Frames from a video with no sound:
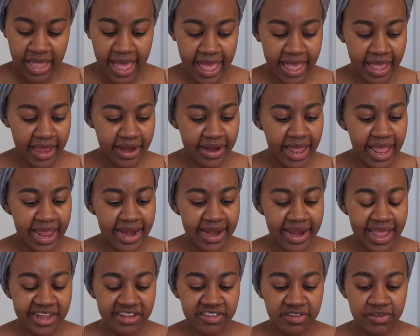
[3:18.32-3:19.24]
And I
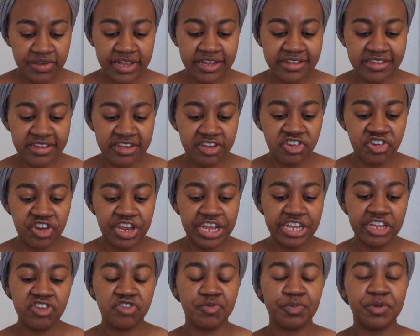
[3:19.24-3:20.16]
like to
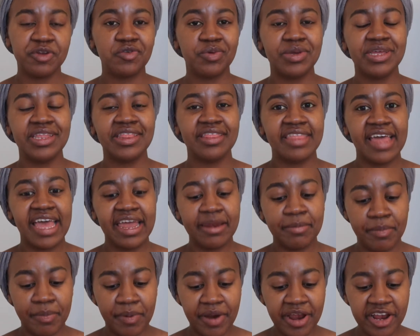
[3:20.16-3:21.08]
interchange between that
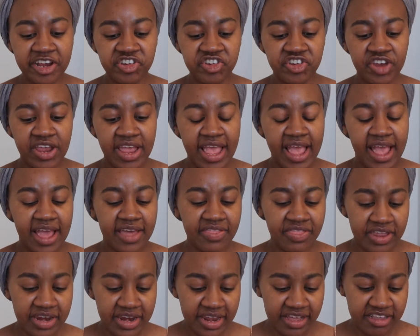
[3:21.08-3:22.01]
brush
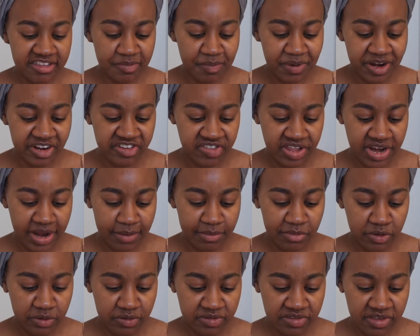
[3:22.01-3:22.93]
and the next brush that I'm
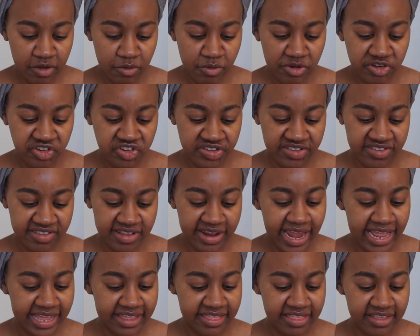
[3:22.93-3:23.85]
using, which is
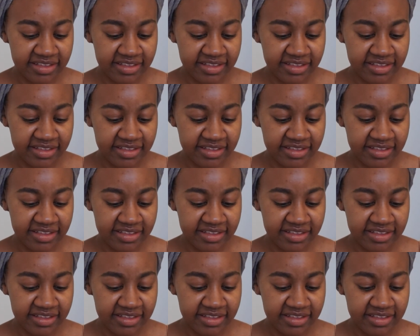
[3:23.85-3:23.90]
like